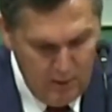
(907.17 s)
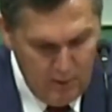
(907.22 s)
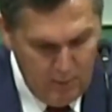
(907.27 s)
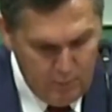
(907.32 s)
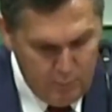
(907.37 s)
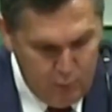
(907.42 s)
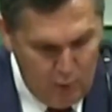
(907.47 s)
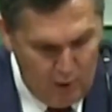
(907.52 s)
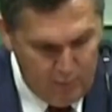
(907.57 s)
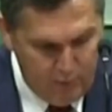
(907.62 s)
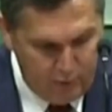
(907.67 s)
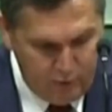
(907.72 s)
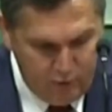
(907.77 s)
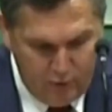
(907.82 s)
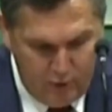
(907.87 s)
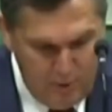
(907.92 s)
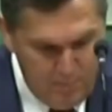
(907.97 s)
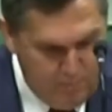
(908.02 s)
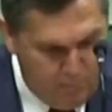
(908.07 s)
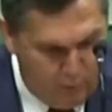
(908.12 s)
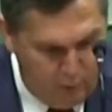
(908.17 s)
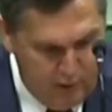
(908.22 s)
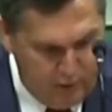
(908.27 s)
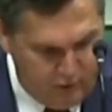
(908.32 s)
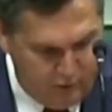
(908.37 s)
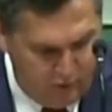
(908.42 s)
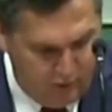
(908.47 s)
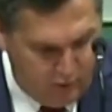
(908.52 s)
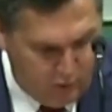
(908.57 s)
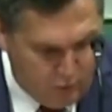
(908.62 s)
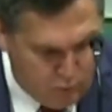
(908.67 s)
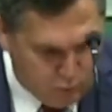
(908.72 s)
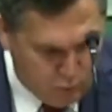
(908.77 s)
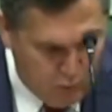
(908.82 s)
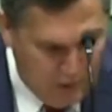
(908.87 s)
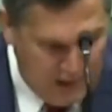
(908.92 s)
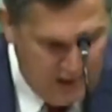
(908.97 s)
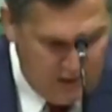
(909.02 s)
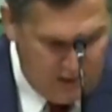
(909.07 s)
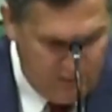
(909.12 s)
Proverbs 30. Boy, this is a
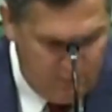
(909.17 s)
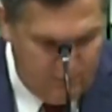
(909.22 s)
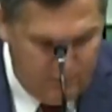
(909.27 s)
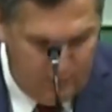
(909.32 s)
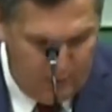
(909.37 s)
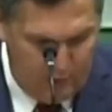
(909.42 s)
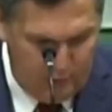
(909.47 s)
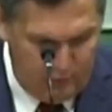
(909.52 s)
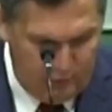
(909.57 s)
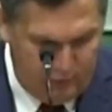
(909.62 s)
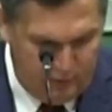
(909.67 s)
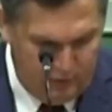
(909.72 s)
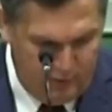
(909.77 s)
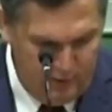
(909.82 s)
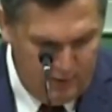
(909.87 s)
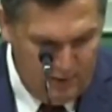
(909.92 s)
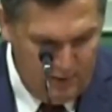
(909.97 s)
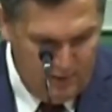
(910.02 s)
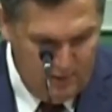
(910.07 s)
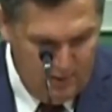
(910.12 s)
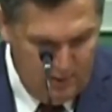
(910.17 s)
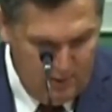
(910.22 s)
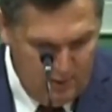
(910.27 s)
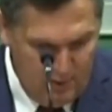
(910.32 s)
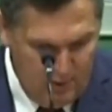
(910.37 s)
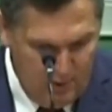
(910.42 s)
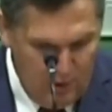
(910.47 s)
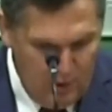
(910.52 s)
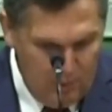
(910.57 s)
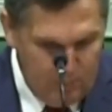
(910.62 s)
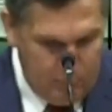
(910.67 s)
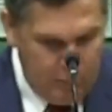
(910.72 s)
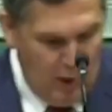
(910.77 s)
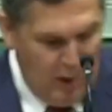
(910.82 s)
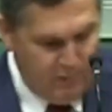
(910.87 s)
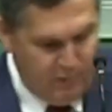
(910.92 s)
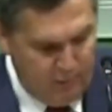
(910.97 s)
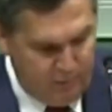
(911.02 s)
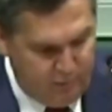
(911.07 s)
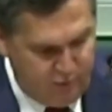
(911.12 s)
great verse.
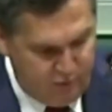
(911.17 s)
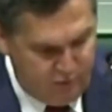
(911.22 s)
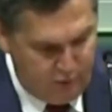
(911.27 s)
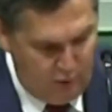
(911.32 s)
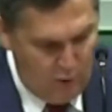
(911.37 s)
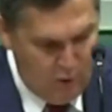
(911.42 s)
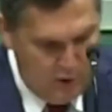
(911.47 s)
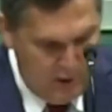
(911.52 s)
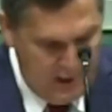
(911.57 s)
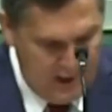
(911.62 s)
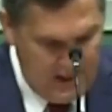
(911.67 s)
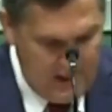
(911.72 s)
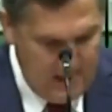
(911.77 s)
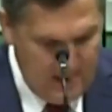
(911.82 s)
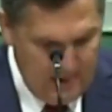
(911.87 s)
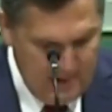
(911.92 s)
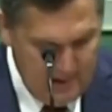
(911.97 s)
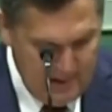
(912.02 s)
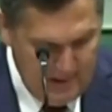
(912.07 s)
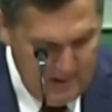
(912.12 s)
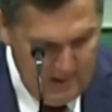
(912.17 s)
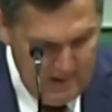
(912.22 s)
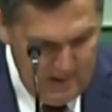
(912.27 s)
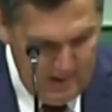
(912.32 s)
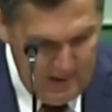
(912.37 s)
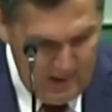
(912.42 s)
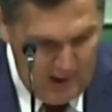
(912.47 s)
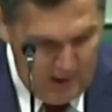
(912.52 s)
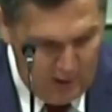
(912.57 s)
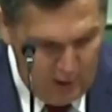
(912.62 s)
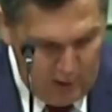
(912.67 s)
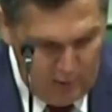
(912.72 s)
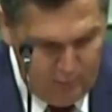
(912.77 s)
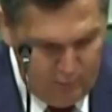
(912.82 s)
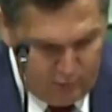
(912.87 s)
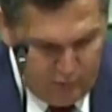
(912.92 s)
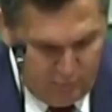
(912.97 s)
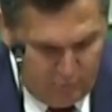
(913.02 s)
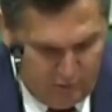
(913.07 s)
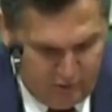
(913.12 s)
Proverbs 30. And look at verse number